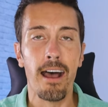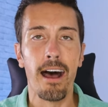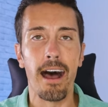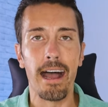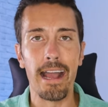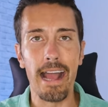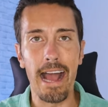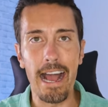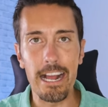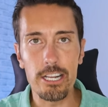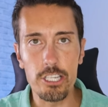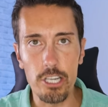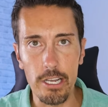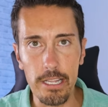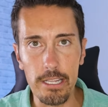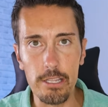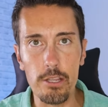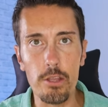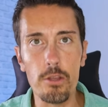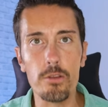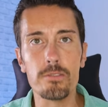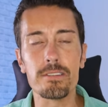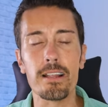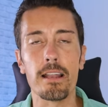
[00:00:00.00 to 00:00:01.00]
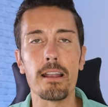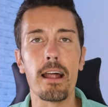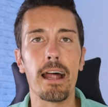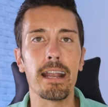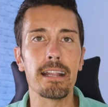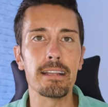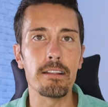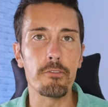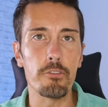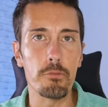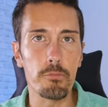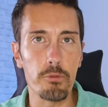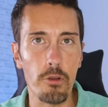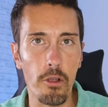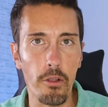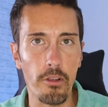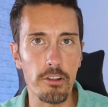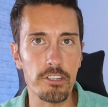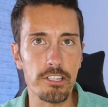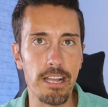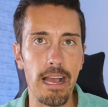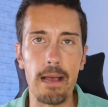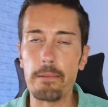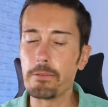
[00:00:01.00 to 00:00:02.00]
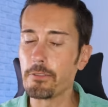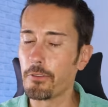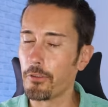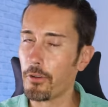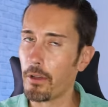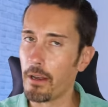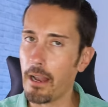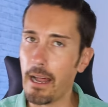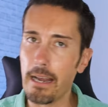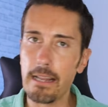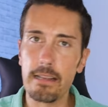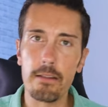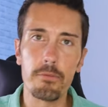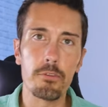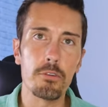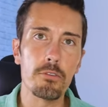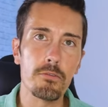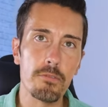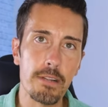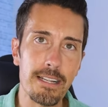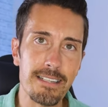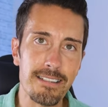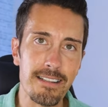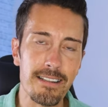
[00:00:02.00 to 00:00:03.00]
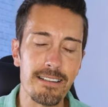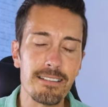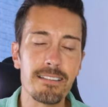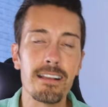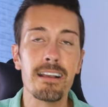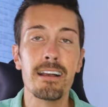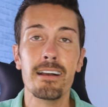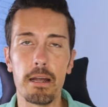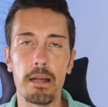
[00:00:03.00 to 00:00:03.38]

I actually use a lot of different brokerage apps for a lot of different reasons,